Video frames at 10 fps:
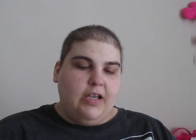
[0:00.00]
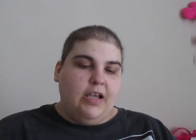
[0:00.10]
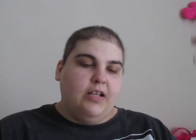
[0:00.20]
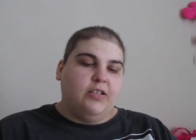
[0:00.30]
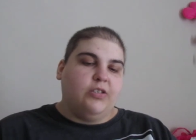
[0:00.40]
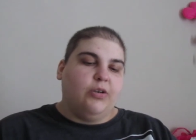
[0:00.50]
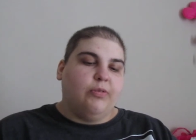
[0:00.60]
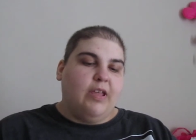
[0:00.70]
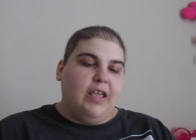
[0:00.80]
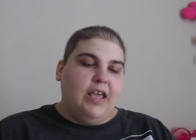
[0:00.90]
And so
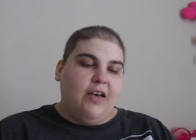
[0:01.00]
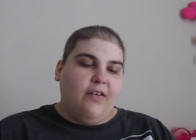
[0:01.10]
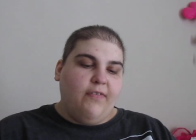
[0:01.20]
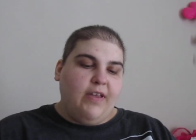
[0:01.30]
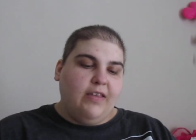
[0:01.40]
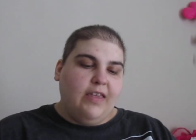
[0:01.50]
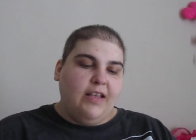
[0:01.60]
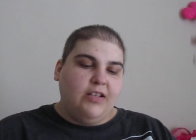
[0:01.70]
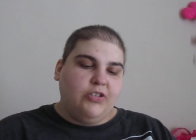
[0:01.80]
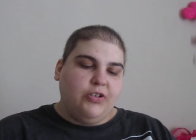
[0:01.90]
they have a
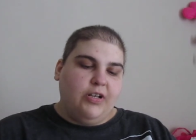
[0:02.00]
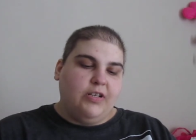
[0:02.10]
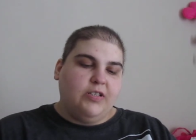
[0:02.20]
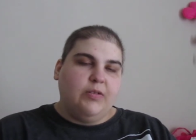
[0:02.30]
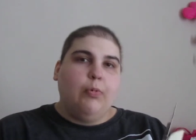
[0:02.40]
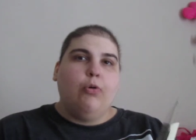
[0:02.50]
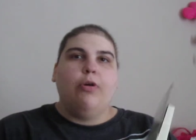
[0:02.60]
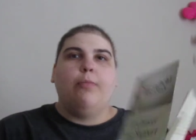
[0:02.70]
cancer and a support